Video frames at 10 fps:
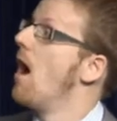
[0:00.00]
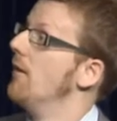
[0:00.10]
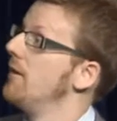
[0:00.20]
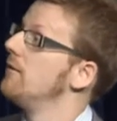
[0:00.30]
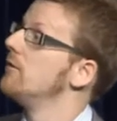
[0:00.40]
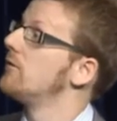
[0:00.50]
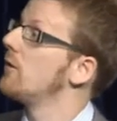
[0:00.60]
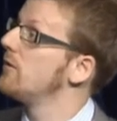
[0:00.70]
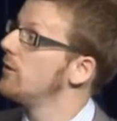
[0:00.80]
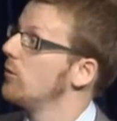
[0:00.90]
And then the
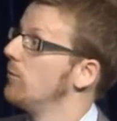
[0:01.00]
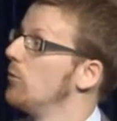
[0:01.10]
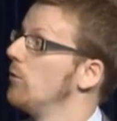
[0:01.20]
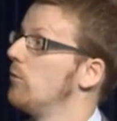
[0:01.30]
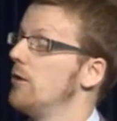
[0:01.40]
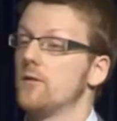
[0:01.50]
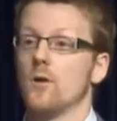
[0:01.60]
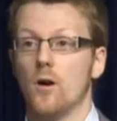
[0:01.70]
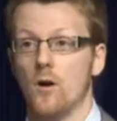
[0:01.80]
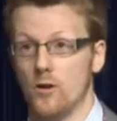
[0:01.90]
subsequent model was
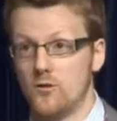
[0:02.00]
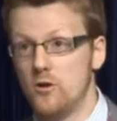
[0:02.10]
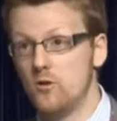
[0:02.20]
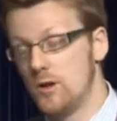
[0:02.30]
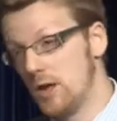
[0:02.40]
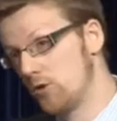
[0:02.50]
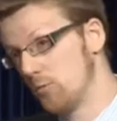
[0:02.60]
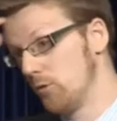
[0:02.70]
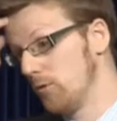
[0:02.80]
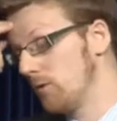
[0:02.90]
a, a tissue cage
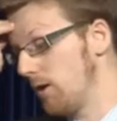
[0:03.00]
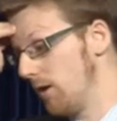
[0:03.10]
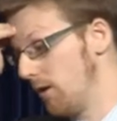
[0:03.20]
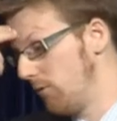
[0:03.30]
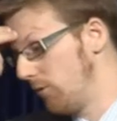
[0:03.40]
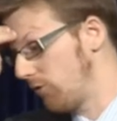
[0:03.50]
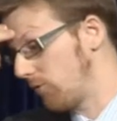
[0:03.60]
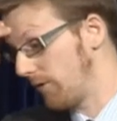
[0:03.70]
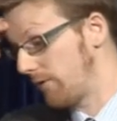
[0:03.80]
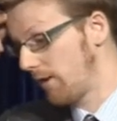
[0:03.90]
model, uh, which
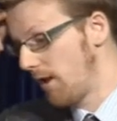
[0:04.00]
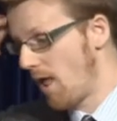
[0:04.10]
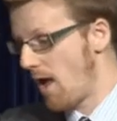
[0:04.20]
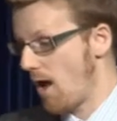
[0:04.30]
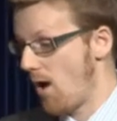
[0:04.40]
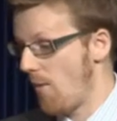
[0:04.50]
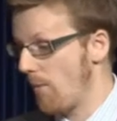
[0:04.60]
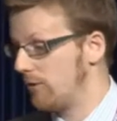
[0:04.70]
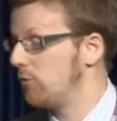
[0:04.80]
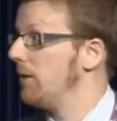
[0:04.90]
was uh,
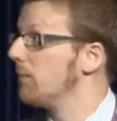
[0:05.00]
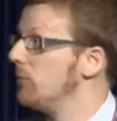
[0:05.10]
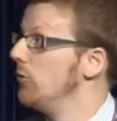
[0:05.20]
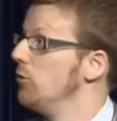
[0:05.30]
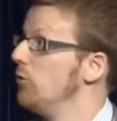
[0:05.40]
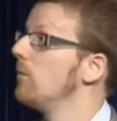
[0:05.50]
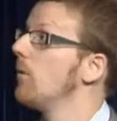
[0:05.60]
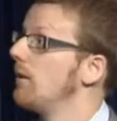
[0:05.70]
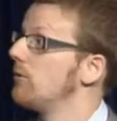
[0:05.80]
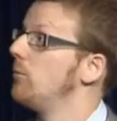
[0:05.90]
actually, you,
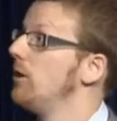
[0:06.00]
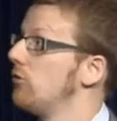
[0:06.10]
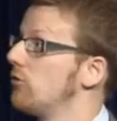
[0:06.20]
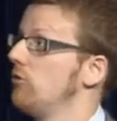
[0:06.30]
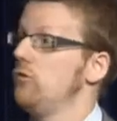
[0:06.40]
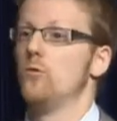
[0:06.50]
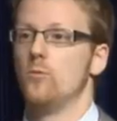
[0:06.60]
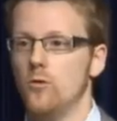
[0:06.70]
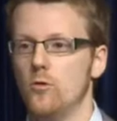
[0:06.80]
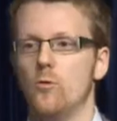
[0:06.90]
as the picture shows,
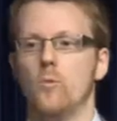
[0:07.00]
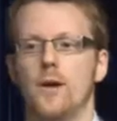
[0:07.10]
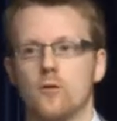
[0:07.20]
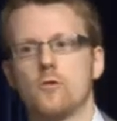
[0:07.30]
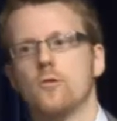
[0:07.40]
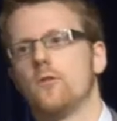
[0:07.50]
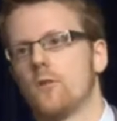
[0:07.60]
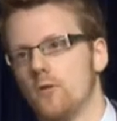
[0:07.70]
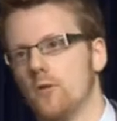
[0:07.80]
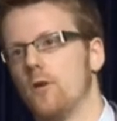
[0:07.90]
you, you introduce
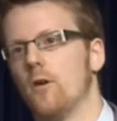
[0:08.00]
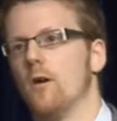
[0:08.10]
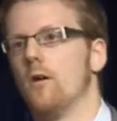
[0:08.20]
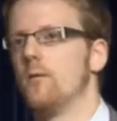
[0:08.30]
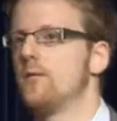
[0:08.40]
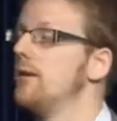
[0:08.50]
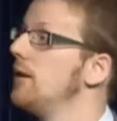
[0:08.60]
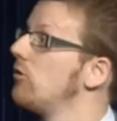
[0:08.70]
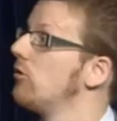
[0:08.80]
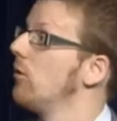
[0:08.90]
under uh,
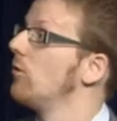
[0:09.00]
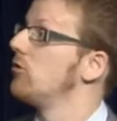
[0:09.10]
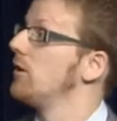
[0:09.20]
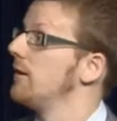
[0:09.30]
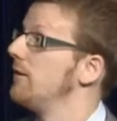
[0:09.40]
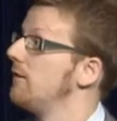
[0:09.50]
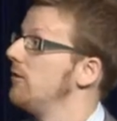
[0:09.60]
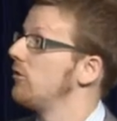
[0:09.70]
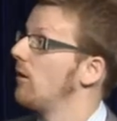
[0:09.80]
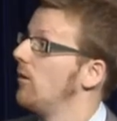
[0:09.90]
sedation or general
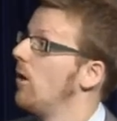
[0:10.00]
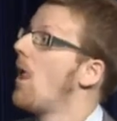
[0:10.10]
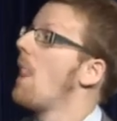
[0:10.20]
anesthesia